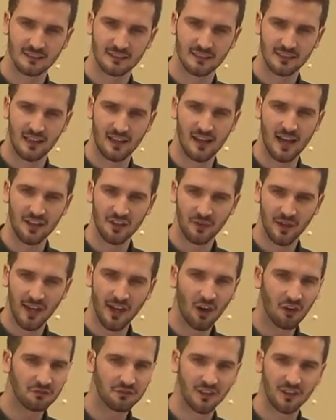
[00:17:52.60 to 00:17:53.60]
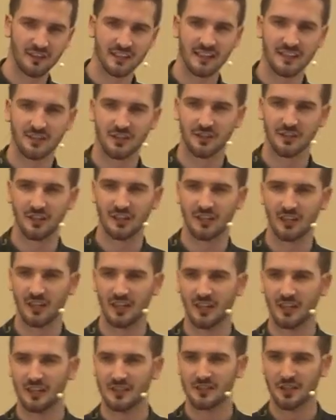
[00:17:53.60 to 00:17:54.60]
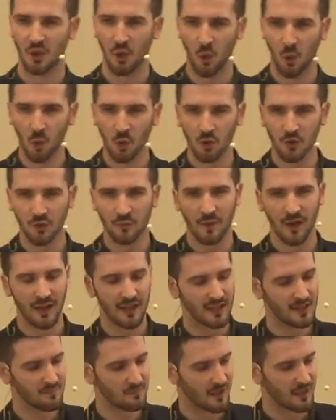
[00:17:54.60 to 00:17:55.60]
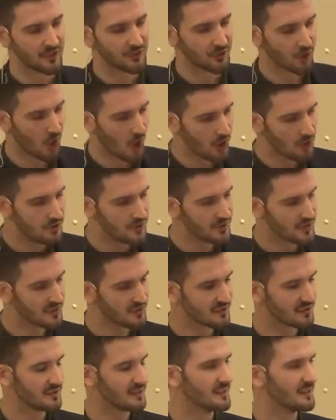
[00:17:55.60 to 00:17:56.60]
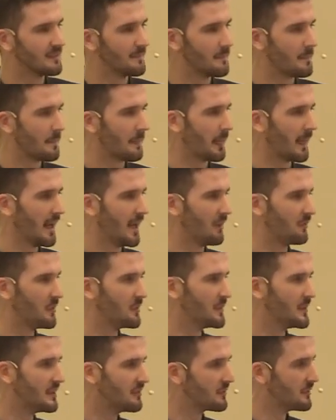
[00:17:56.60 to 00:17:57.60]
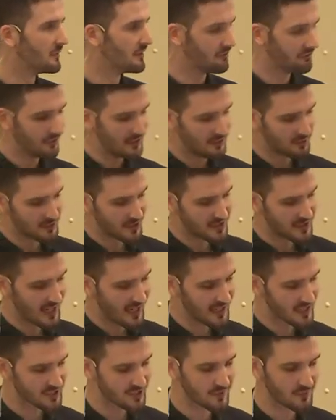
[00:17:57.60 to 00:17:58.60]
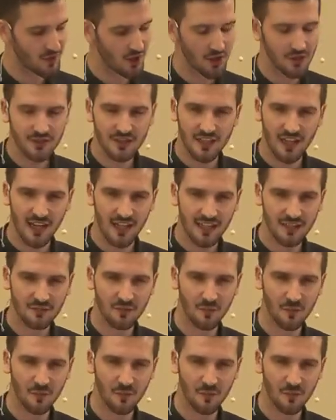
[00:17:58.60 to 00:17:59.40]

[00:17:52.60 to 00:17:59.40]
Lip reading: I know I often need to hold my ground when we feel those attacks from the outside,